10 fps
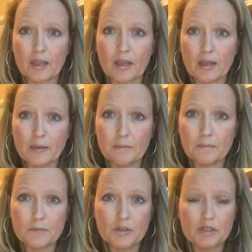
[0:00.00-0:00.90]
Okay,
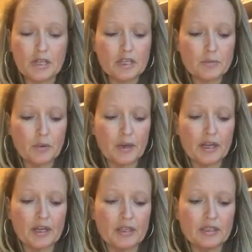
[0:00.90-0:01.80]
so the next
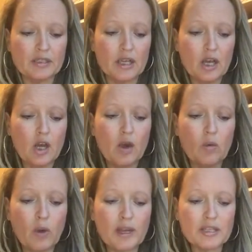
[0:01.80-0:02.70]
point is,
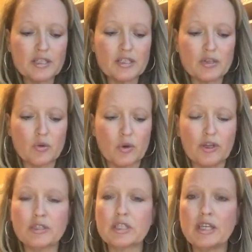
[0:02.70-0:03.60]
what essential
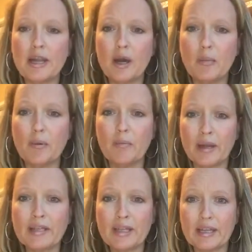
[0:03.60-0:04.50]
oils can help
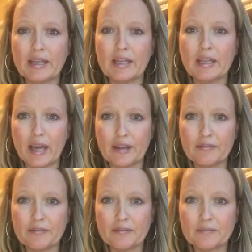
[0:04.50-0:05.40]
my daily
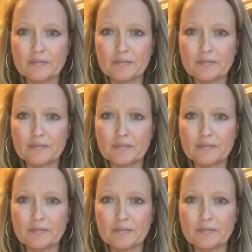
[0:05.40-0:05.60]
life?